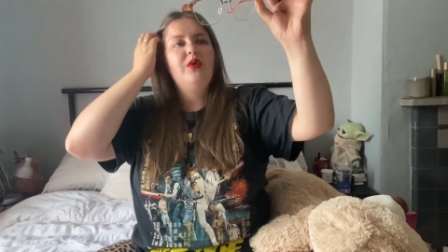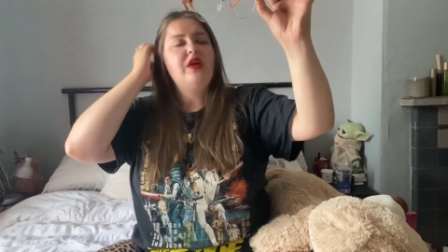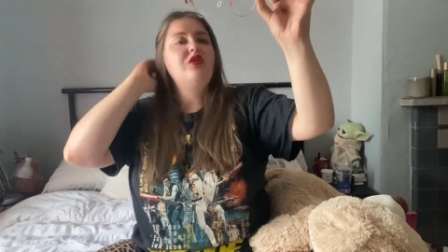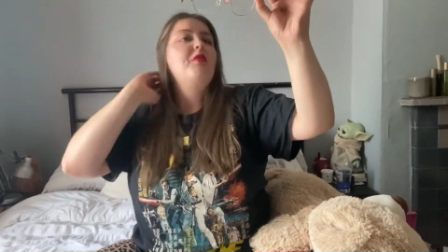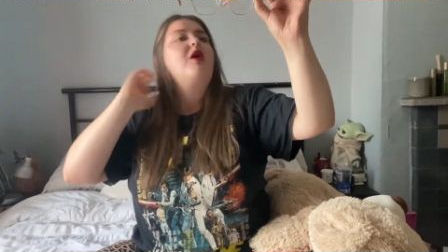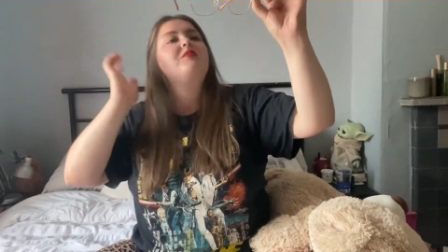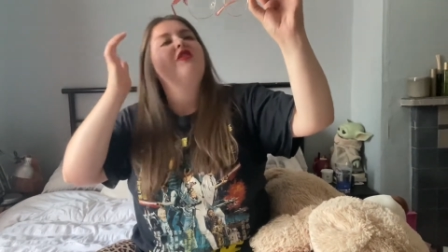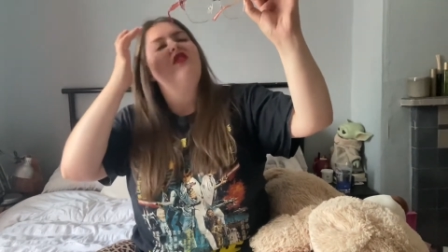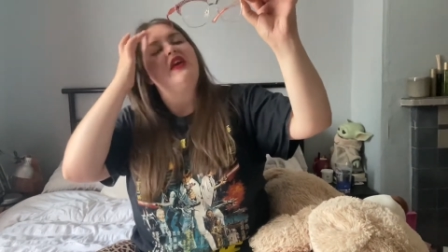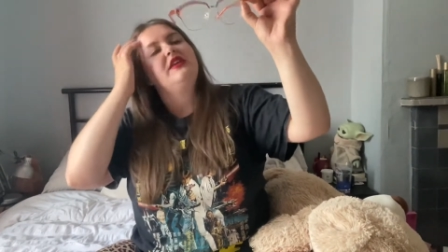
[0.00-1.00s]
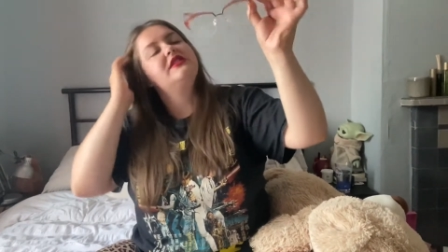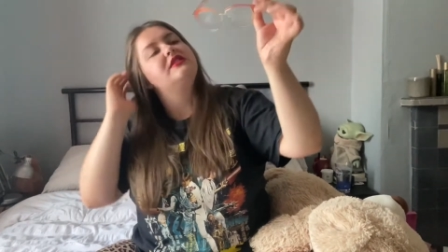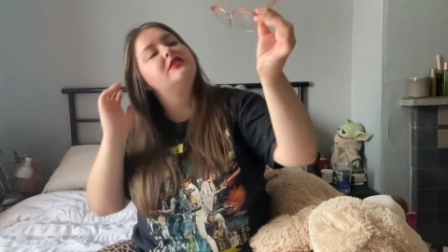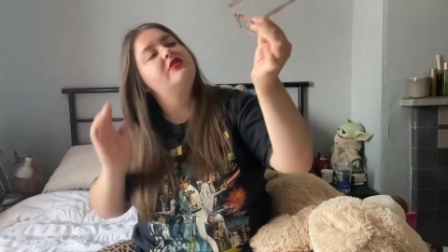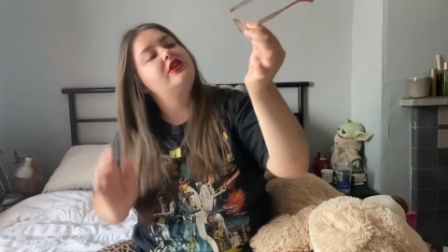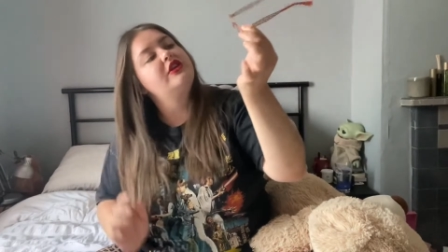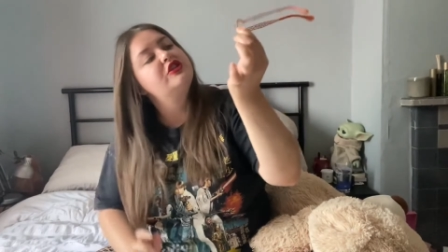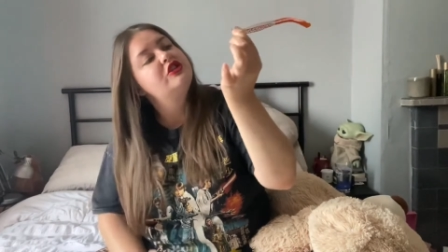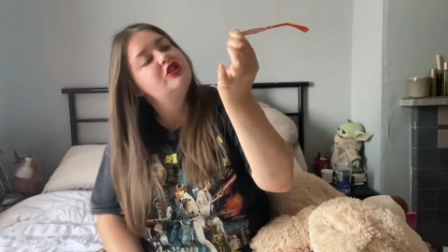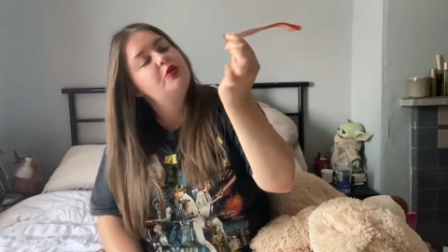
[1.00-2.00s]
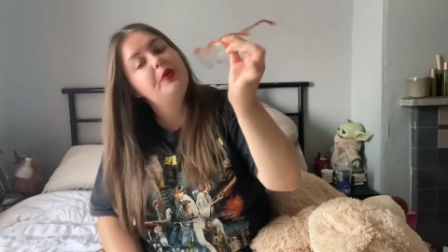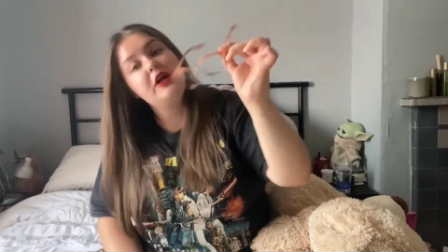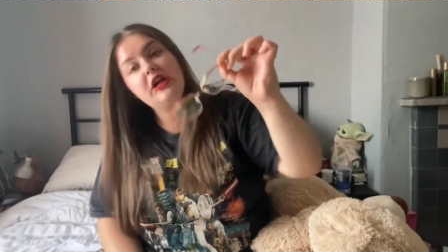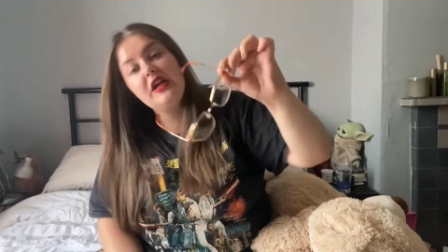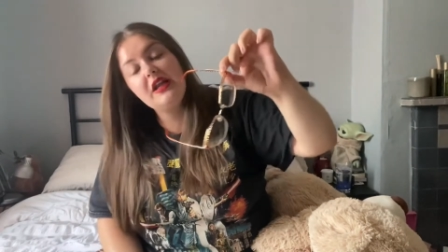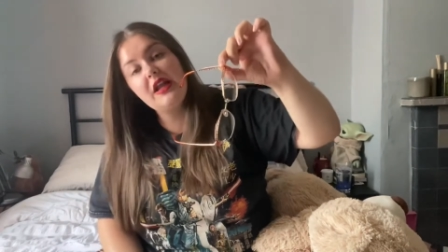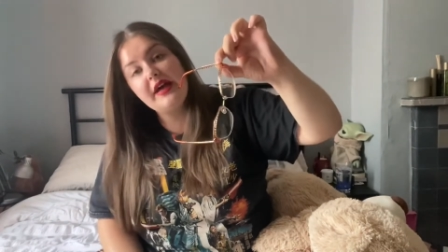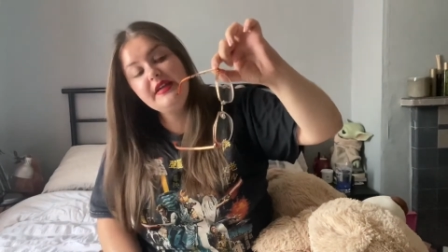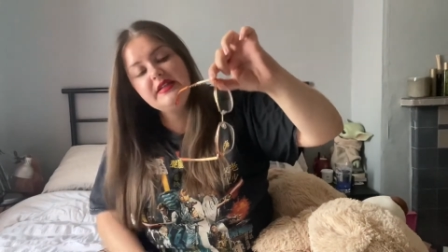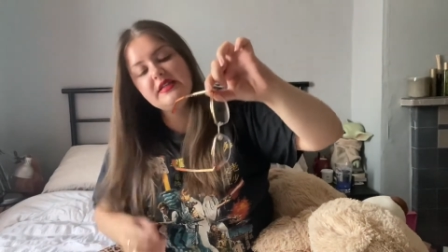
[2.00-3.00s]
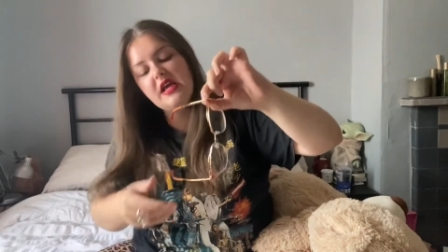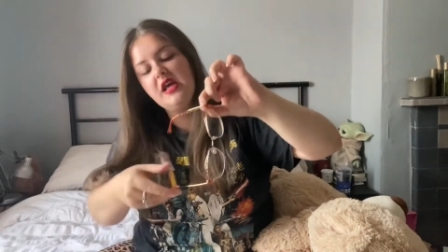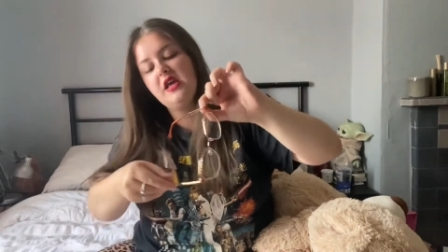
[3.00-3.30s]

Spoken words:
them on my face. So they are super light.